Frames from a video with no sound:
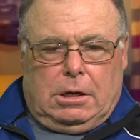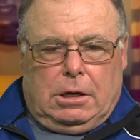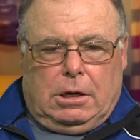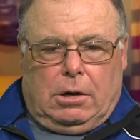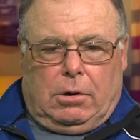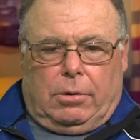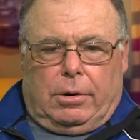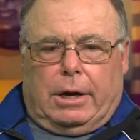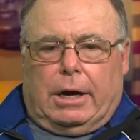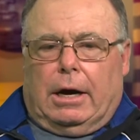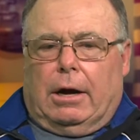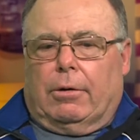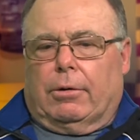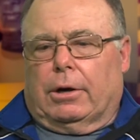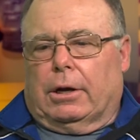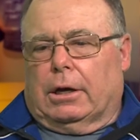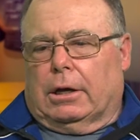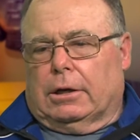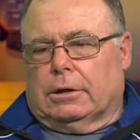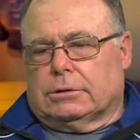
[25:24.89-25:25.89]

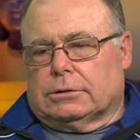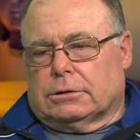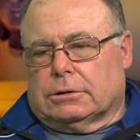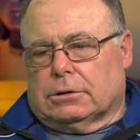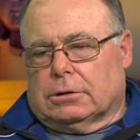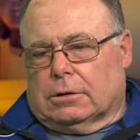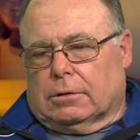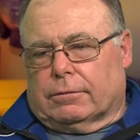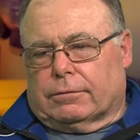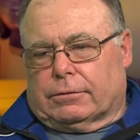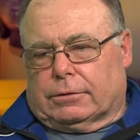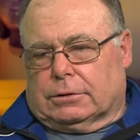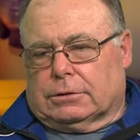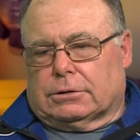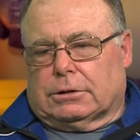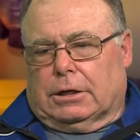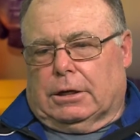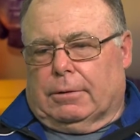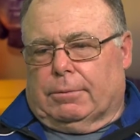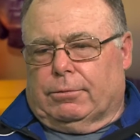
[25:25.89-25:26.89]
nowadays, for
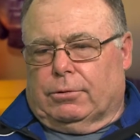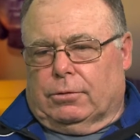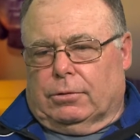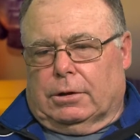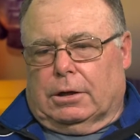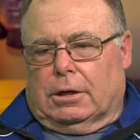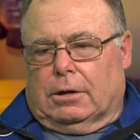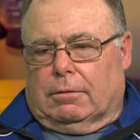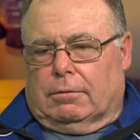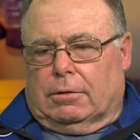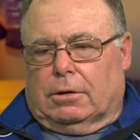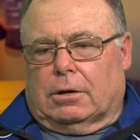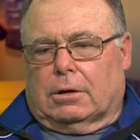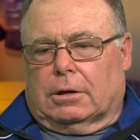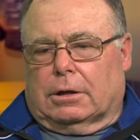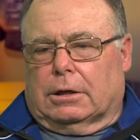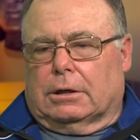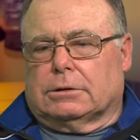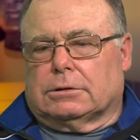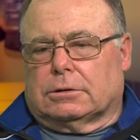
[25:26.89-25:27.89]
example, we have all
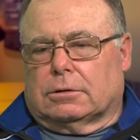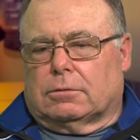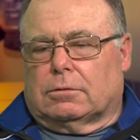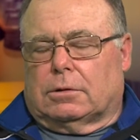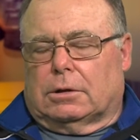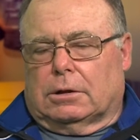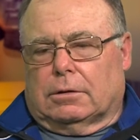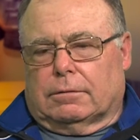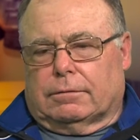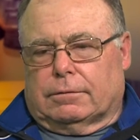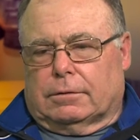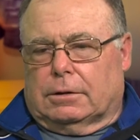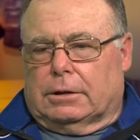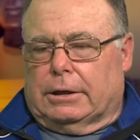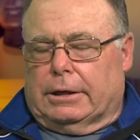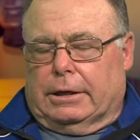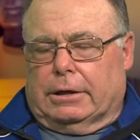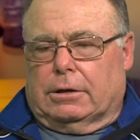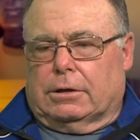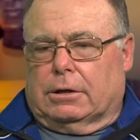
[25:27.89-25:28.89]
kinds of wonderful
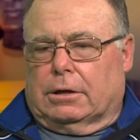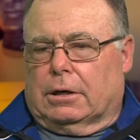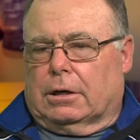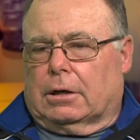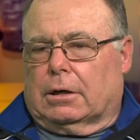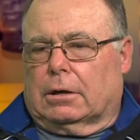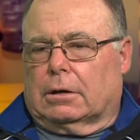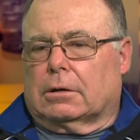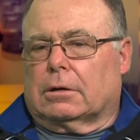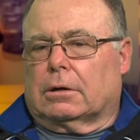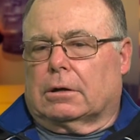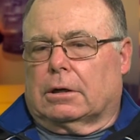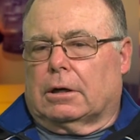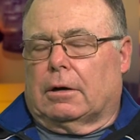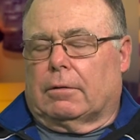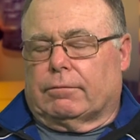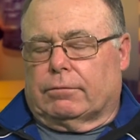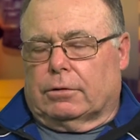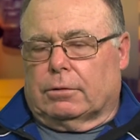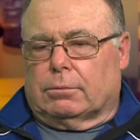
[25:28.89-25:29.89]
high-tech,
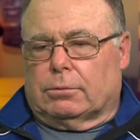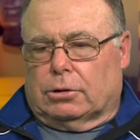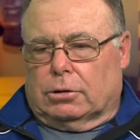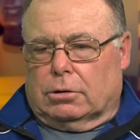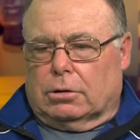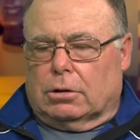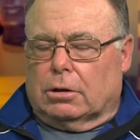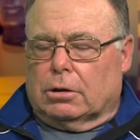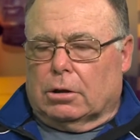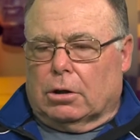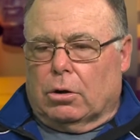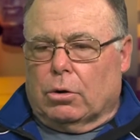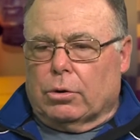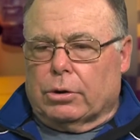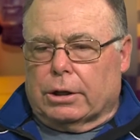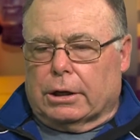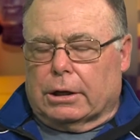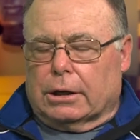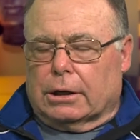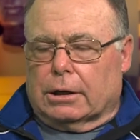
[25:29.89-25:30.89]
comfortable
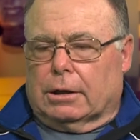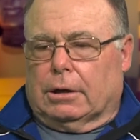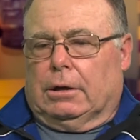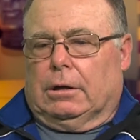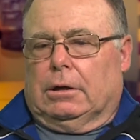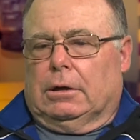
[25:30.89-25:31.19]
clothing,